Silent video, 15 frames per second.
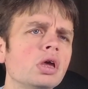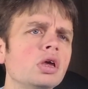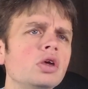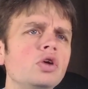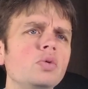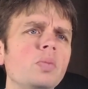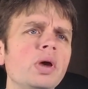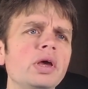
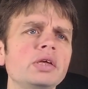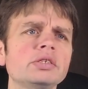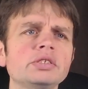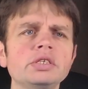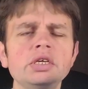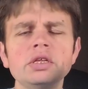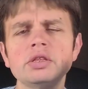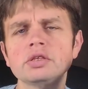you may
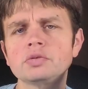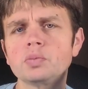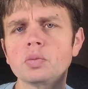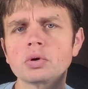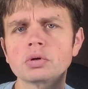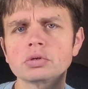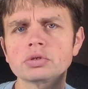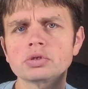see this
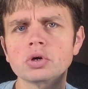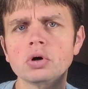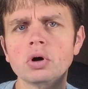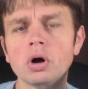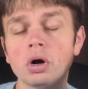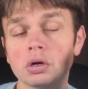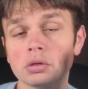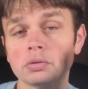more so
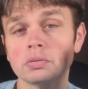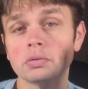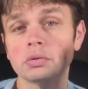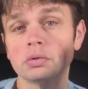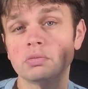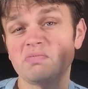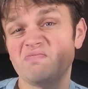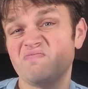all
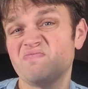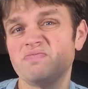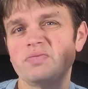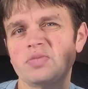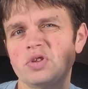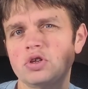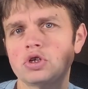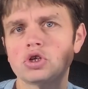
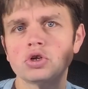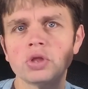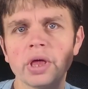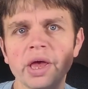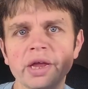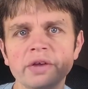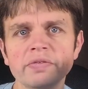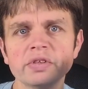during the
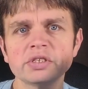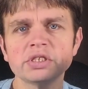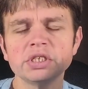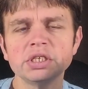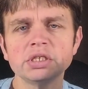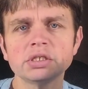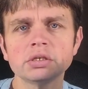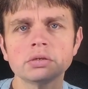end of the
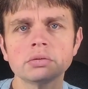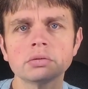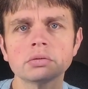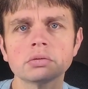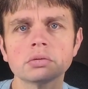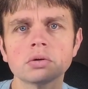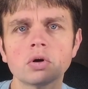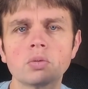season,
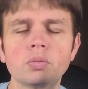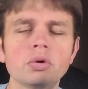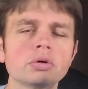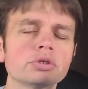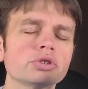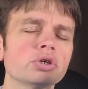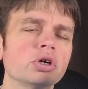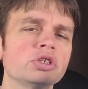or more
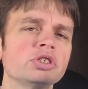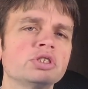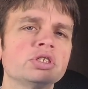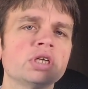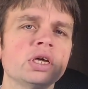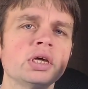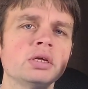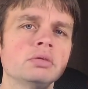so I should
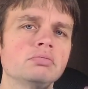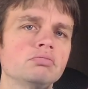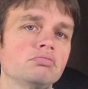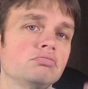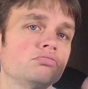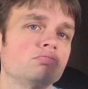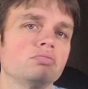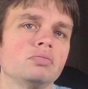say
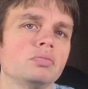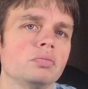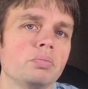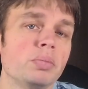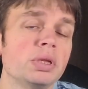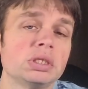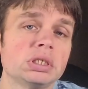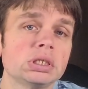
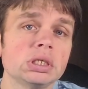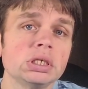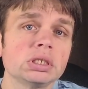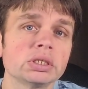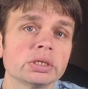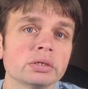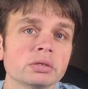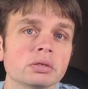
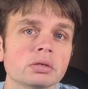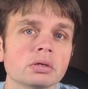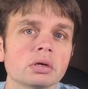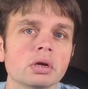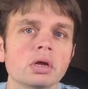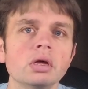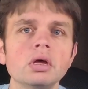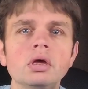mid-season.
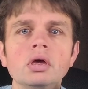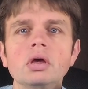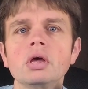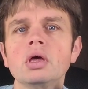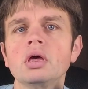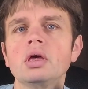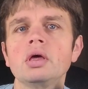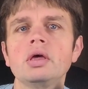
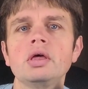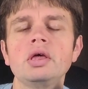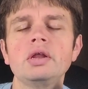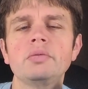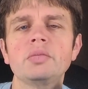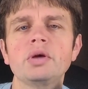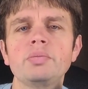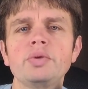And it
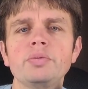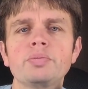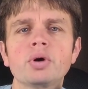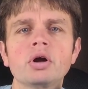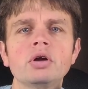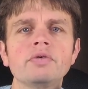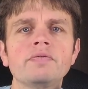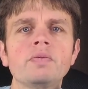might be
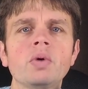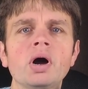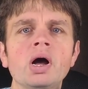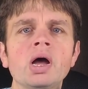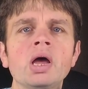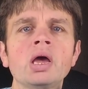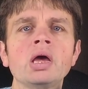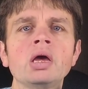part of
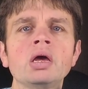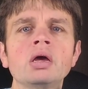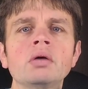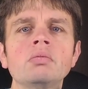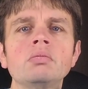why